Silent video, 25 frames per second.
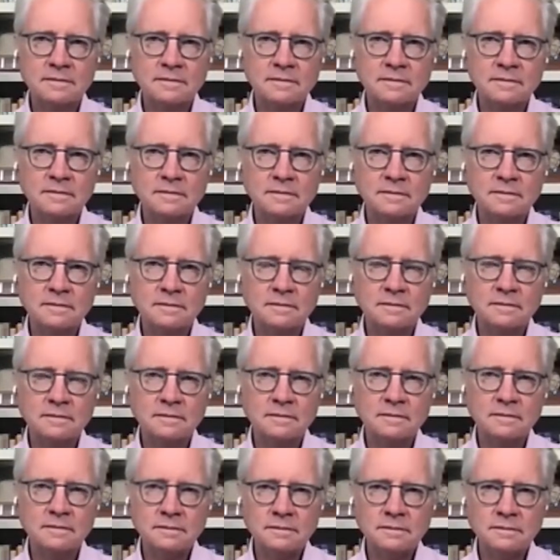
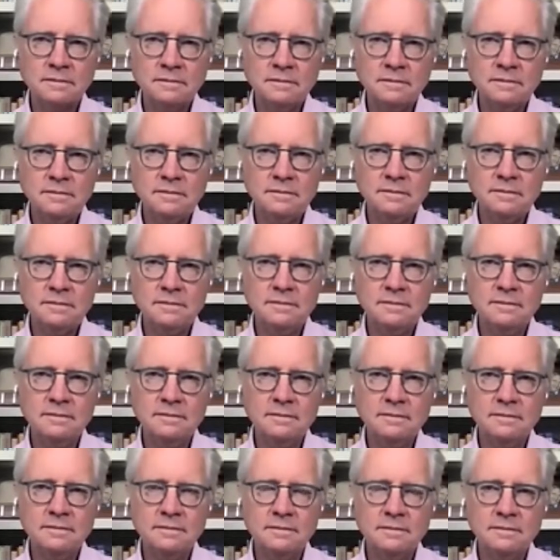
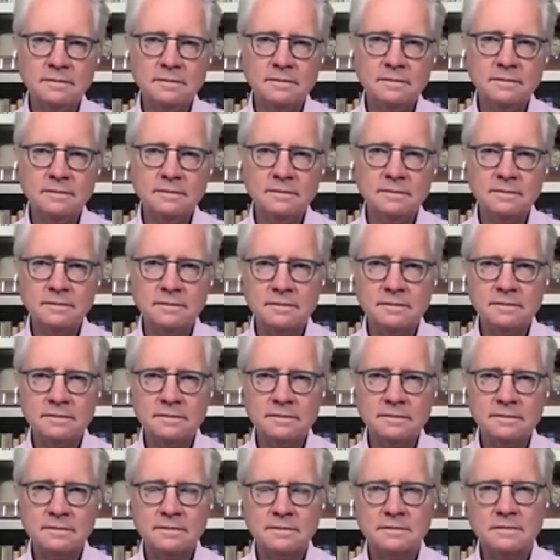
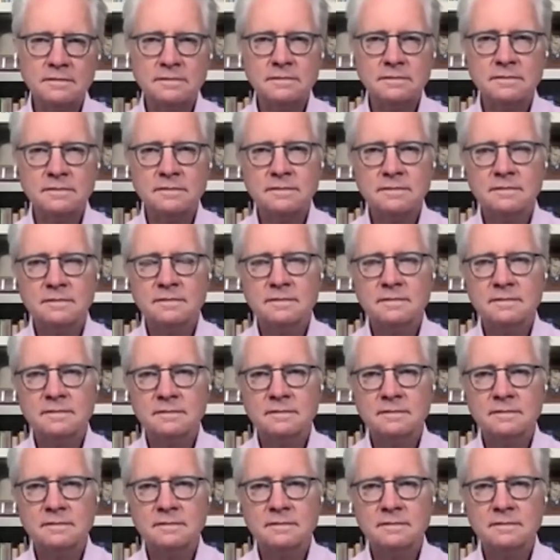(not speaking)